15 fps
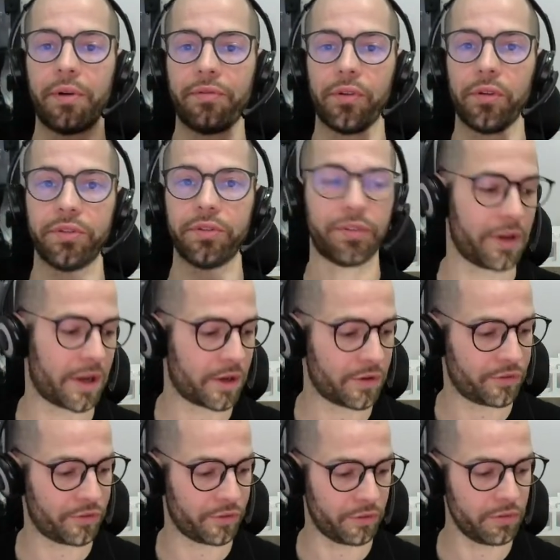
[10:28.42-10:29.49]
Revolute
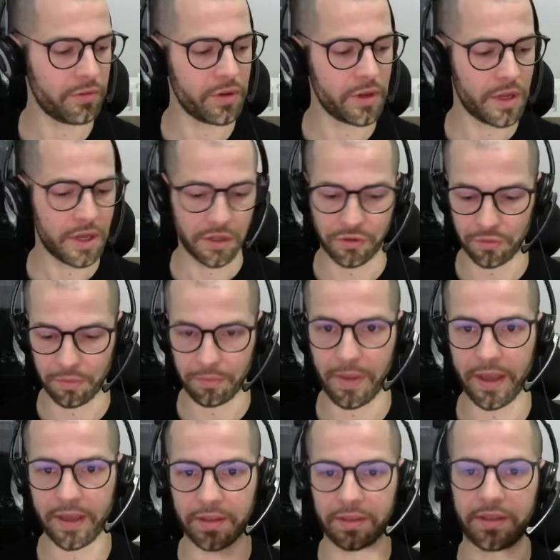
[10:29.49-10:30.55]
tool to
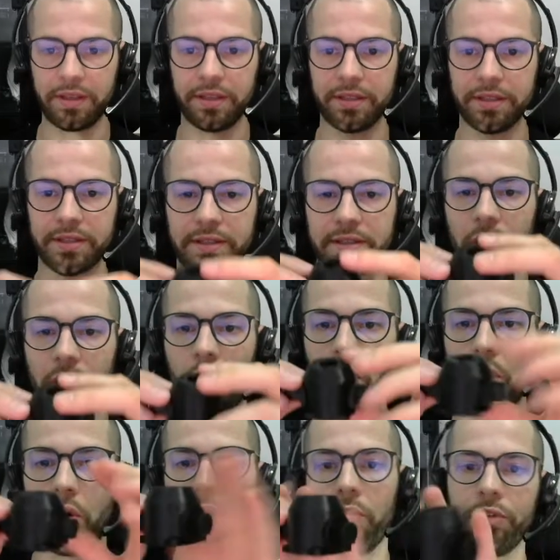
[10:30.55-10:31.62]
make this
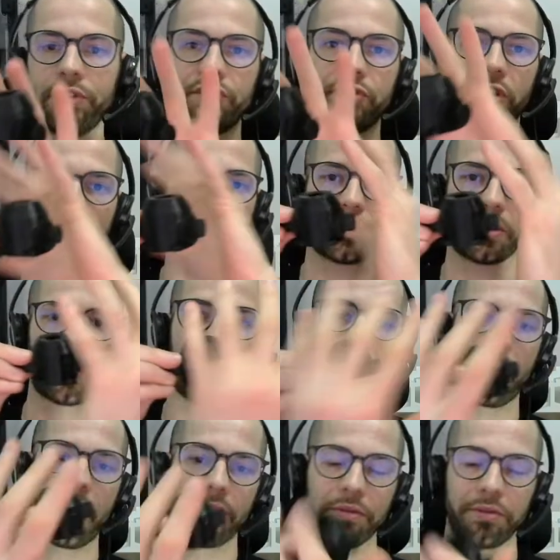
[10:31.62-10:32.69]
whole structure
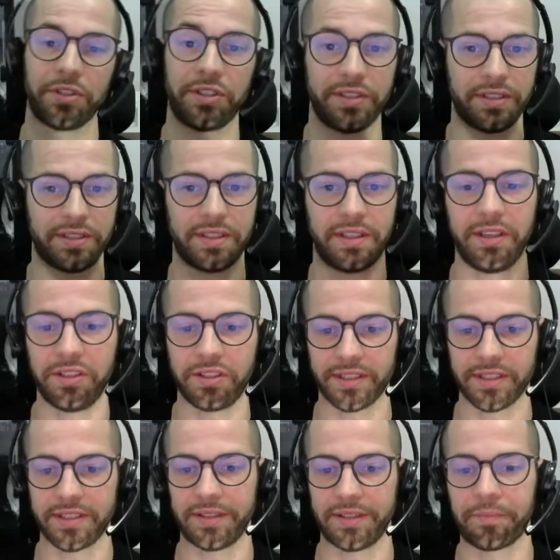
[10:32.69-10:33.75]
around, which is
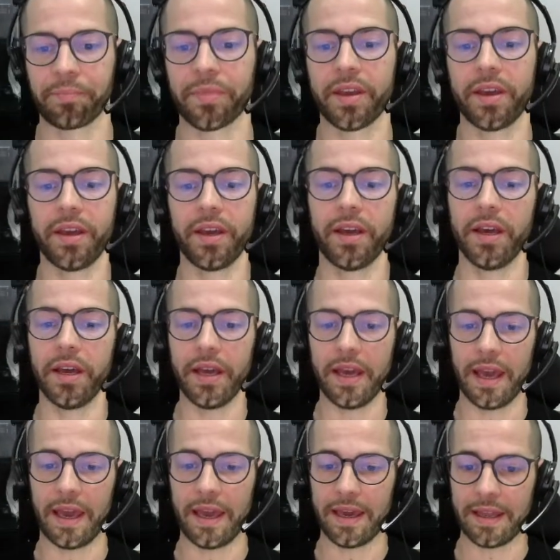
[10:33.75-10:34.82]
interesting.
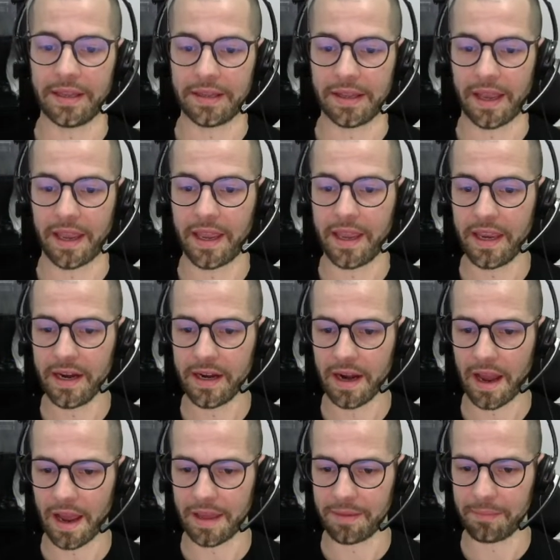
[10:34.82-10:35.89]
And
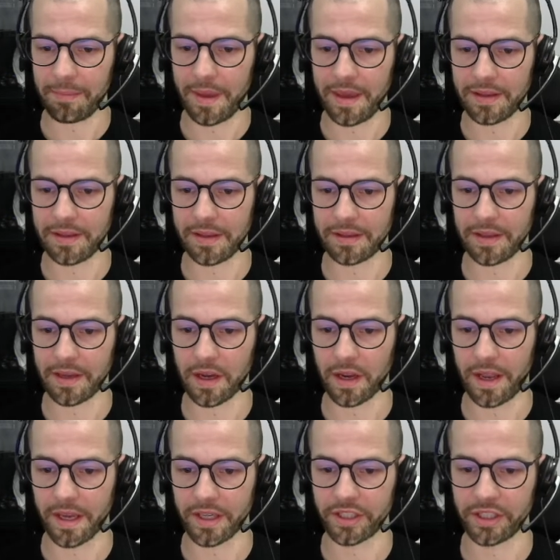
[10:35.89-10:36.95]
here I made the
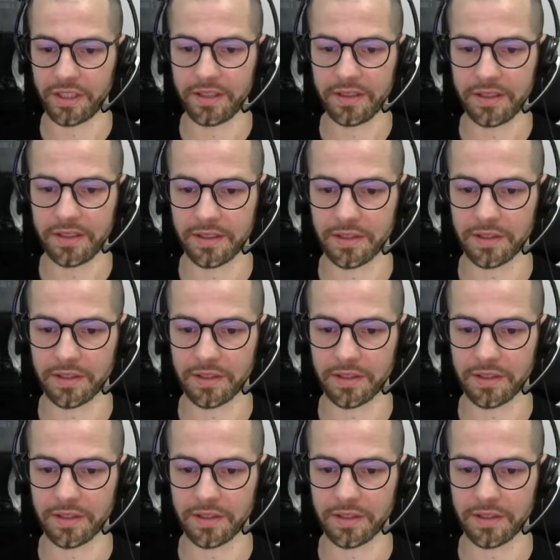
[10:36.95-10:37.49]
connection.